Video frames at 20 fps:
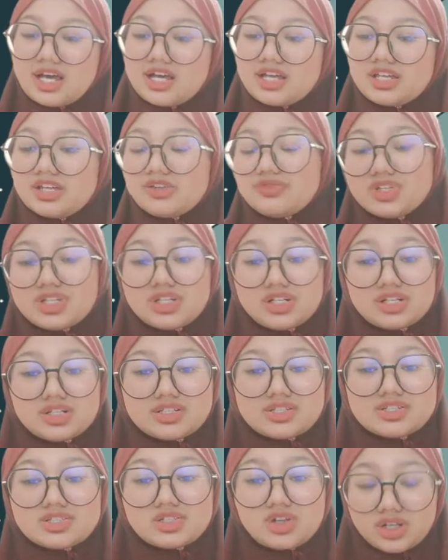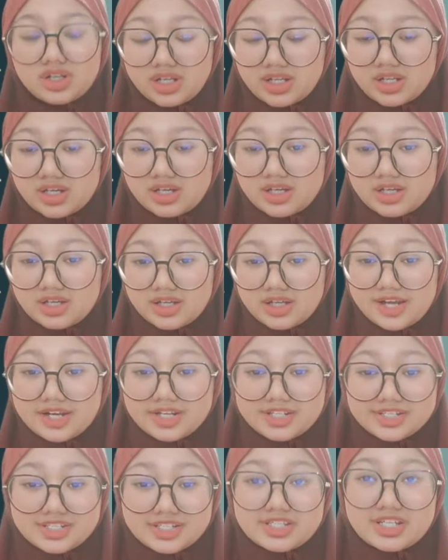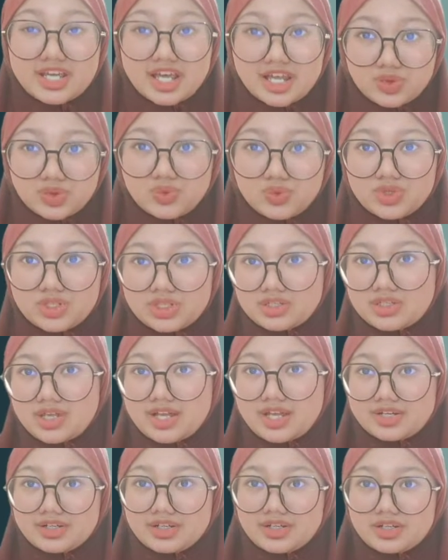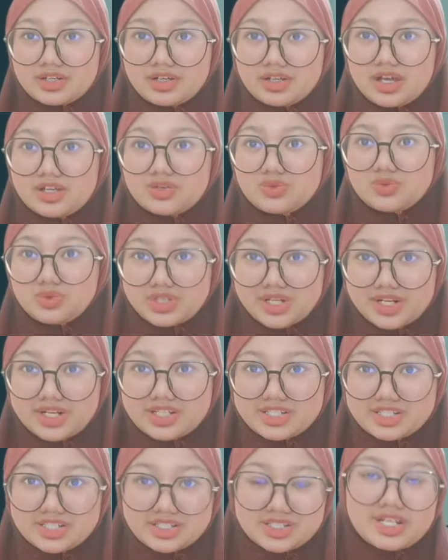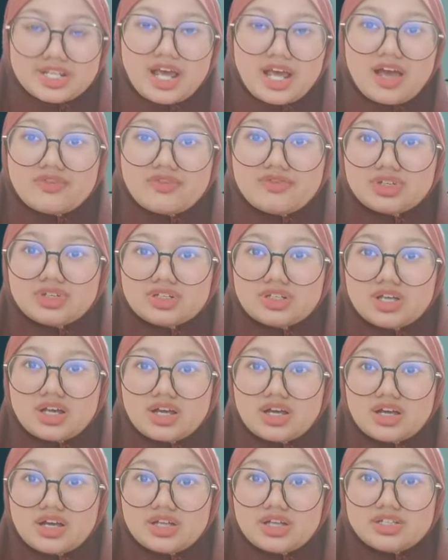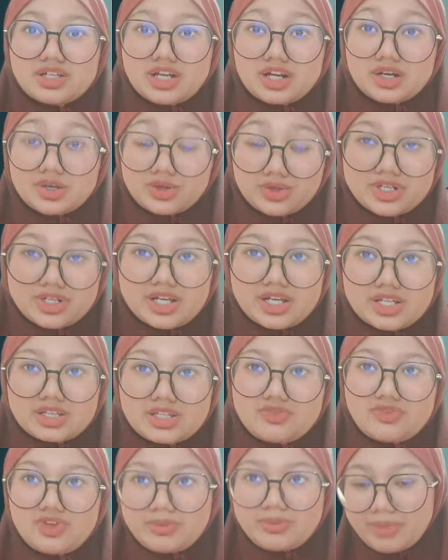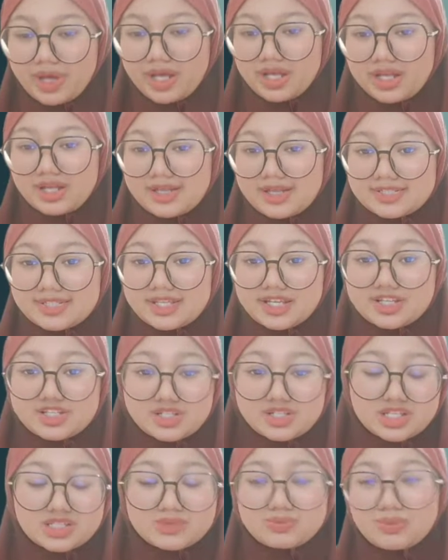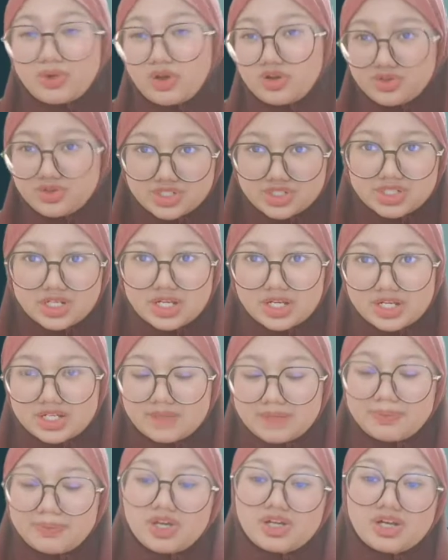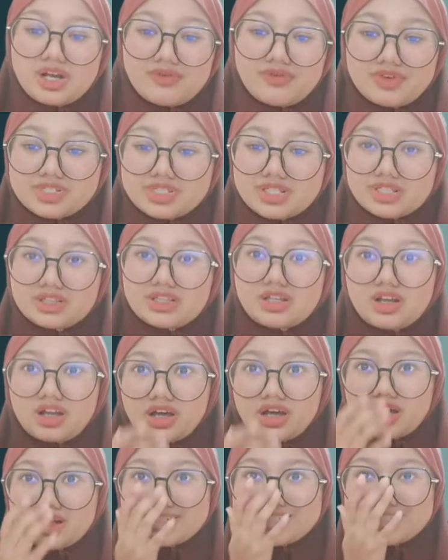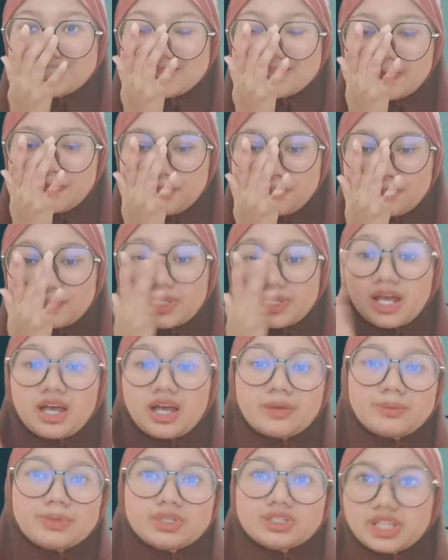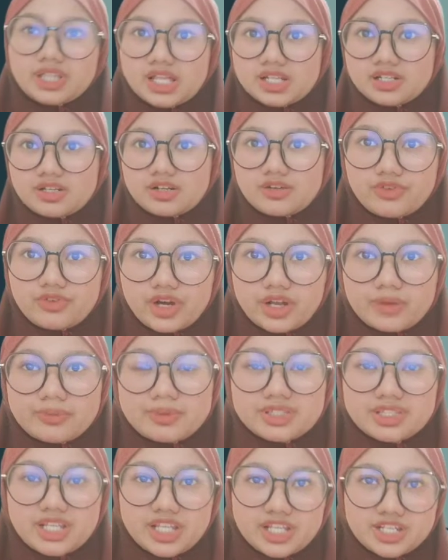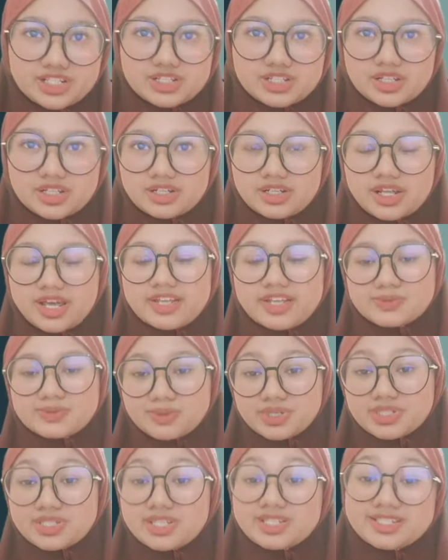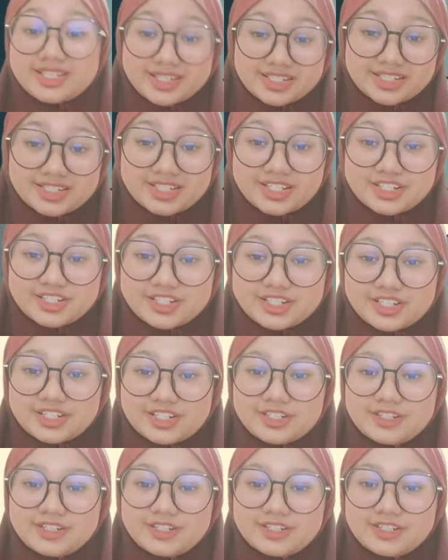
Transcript: Even solar energy and wind energy, they have their own negative impact, such as pollution, biodiversity loss, habitat fragmentation, and species extinction.